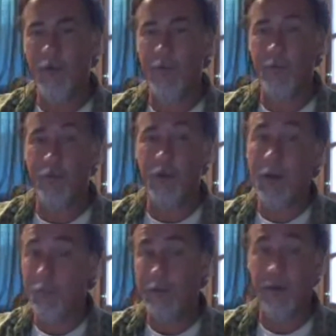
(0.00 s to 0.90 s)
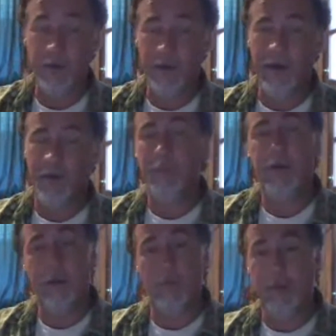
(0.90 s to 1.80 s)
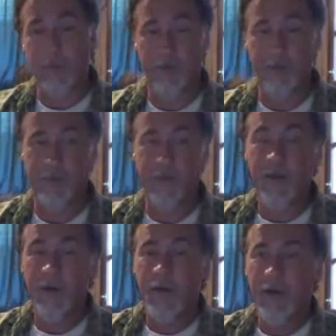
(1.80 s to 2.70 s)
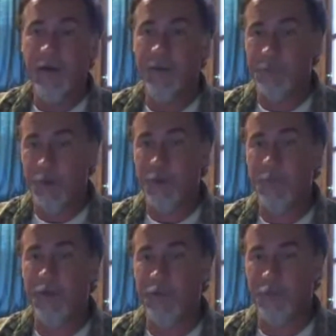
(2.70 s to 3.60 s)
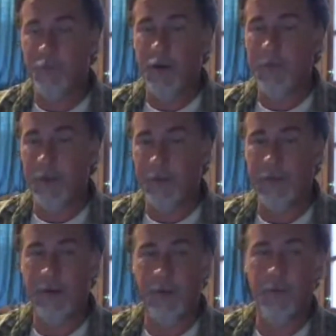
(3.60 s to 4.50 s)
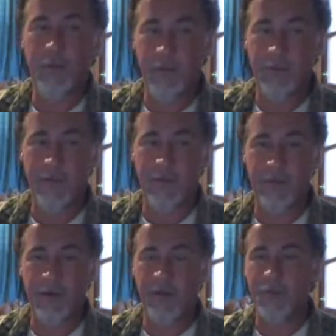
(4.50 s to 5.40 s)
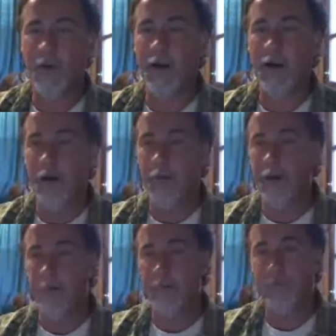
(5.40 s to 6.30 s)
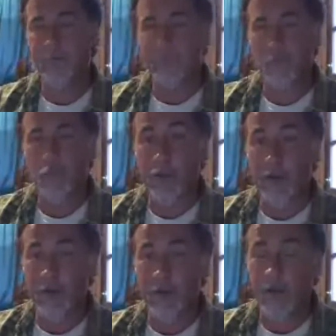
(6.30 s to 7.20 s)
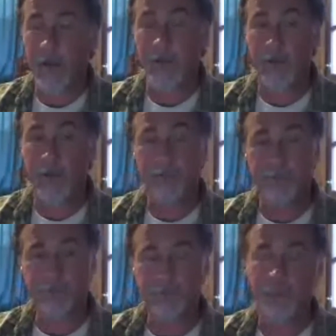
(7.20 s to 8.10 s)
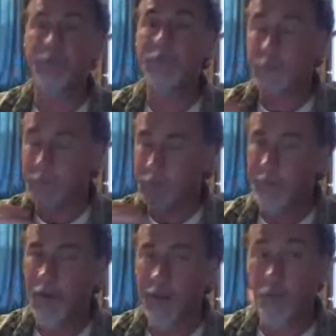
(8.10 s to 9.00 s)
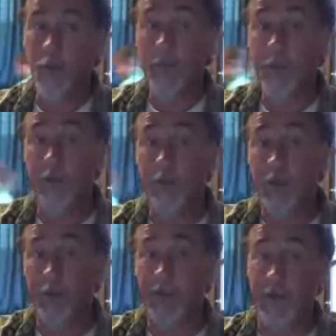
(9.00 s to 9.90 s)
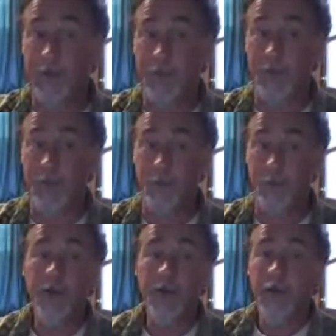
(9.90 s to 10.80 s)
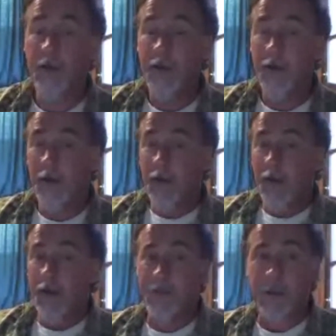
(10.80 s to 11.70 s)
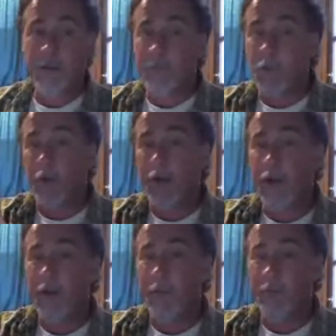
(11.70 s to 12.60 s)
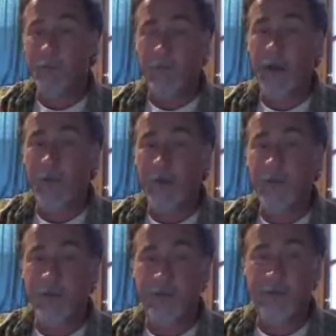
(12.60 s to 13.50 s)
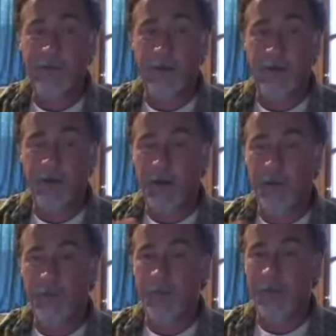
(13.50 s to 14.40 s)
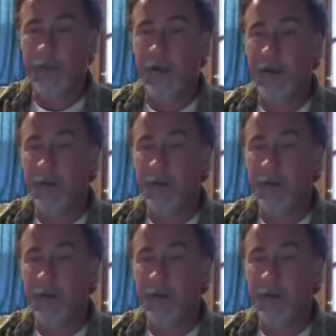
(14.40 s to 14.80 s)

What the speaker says: dry, we dug it out. But anyway, it's pretty much ceramic now. It's gotten so hot. But with the adobe oven, you want to put it really thick too. Okay. It's about 4.5, 5 inches thick of the clay,